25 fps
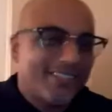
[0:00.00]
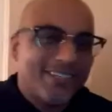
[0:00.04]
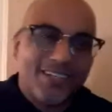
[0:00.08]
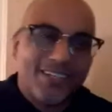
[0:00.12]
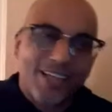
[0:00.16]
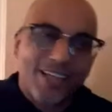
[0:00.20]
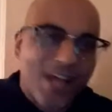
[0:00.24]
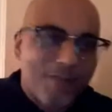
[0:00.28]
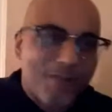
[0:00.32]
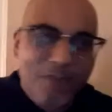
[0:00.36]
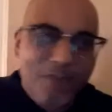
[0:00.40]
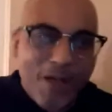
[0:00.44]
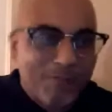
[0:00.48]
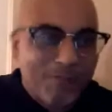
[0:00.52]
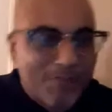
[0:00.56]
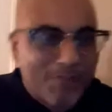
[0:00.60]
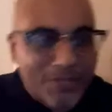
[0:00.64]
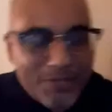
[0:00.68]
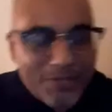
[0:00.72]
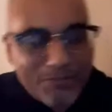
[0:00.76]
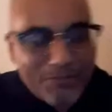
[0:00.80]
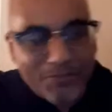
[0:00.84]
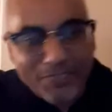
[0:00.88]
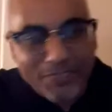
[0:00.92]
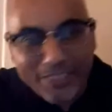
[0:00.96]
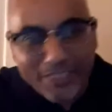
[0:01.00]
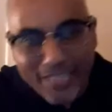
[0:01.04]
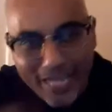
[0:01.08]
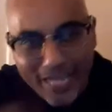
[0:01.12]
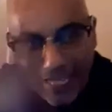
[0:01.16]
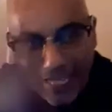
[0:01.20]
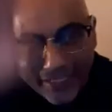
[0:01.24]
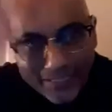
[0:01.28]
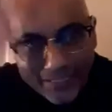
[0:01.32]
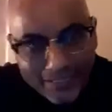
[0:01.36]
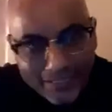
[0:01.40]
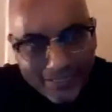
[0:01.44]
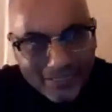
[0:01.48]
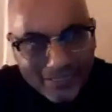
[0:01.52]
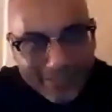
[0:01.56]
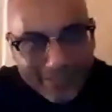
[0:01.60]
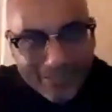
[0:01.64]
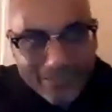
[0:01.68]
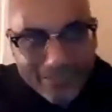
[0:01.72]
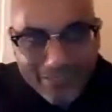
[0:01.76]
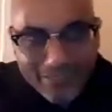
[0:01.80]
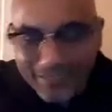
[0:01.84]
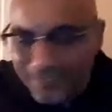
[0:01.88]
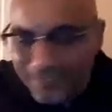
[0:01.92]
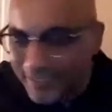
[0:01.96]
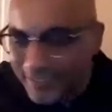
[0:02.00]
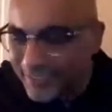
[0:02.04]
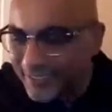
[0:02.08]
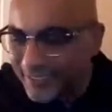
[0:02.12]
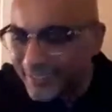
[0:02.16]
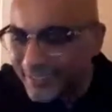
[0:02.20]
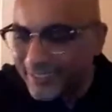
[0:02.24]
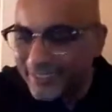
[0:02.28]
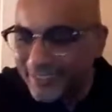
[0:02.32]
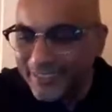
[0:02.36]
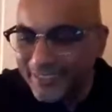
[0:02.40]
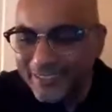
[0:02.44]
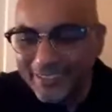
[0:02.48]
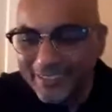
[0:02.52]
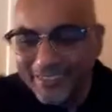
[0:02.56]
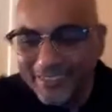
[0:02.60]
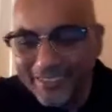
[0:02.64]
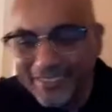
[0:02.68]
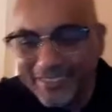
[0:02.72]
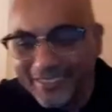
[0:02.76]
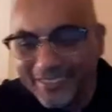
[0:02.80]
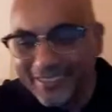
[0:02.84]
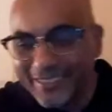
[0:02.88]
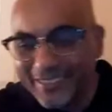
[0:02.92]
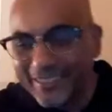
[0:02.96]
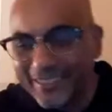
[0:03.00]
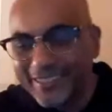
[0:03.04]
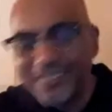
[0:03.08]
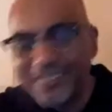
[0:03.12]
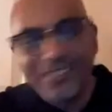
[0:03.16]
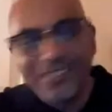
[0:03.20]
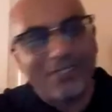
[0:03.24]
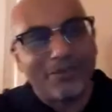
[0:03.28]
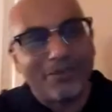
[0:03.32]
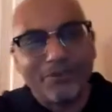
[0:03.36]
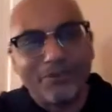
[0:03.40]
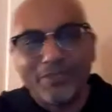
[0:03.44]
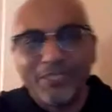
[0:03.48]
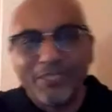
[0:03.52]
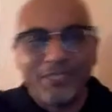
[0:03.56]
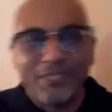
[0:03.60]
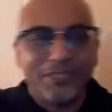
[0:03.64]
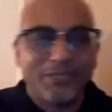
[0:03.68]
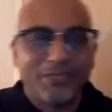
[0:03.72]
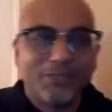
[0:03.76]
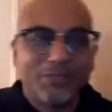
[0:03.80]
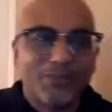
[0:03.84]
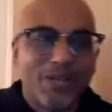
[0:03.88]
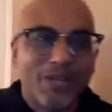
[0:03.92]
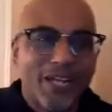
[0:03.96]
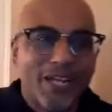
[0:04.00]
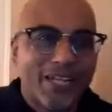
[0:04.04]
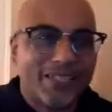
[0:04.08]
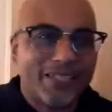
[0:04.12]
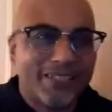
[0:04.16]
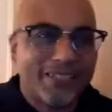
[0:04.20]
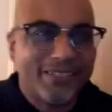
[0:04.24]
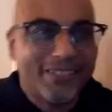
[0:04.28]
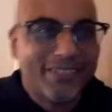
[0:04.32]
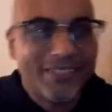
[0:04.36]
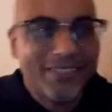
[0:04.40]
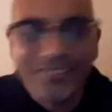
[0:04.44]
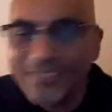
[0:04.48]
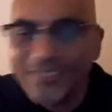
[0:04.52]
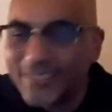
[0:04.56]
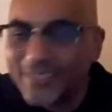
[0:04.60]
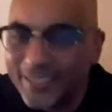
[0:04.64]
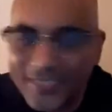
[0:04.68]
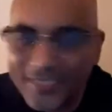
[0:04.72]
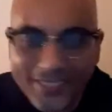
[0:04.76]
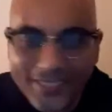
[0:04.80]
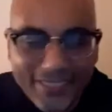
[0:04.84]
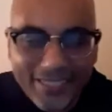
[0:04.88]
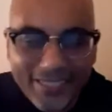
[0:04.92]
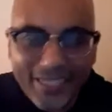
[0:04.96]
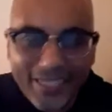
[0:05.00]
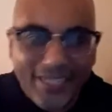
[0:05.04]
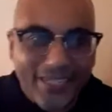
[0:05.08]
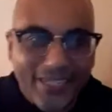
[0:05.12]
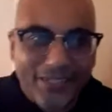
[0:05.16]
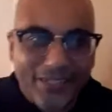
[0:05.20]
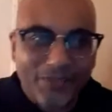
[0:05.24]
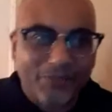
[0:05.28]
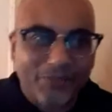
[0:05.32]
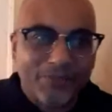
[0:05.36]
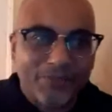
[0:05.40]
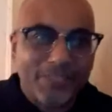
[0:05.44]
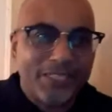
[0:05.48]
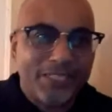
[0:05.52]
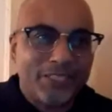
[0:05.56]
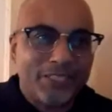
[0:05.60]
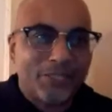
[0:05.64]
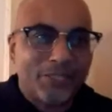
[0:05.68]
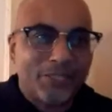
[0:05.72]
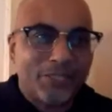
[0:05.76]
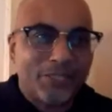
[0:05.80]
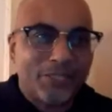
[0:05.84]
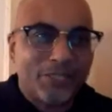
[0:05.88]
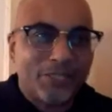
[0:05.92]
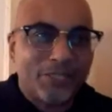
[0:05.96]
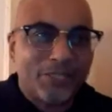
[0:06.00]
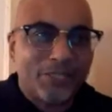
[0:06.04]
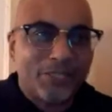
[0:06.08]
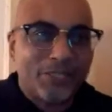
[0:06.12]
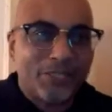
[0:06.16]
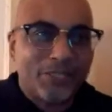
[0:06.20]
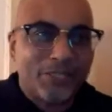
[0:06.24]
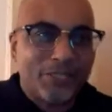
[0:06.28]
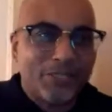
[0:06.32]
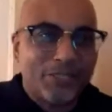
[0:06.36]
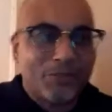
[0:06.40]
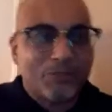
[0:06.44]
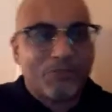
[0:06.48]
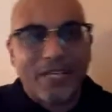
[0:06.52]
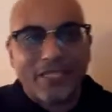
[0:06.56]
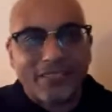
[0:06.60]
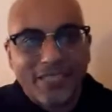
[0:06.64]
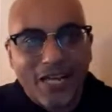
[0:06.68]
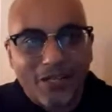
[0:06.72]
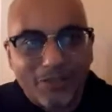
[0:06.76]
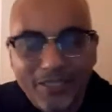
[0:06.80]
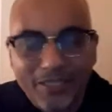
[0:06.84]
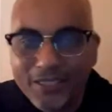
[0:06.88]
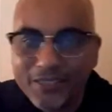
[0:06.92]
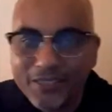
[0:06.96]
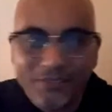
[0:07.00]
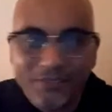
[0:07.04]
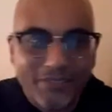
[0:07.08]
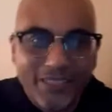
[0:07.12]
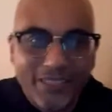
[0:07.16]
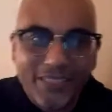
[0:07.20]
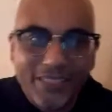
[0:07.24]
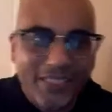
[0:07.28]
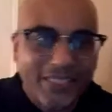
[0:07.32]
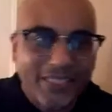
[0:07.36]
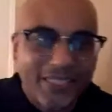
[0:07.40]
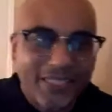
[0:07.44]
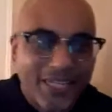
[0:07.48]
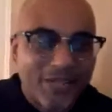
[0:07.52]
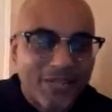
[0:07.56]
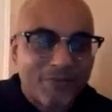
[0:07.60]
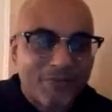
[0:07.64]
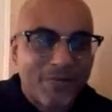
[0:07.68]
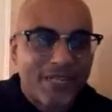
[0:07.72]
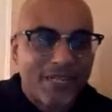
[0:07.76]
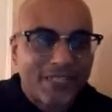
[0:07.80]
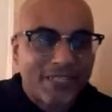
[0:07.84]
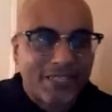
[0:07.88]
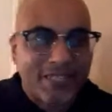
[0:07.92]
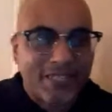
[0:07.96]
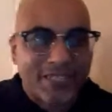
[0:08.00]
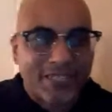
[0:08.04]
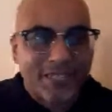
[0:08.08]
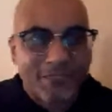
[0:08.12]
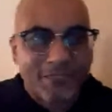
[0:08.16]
I'm looking for jets. I don't need to drive none of that. I don't need none of that right now.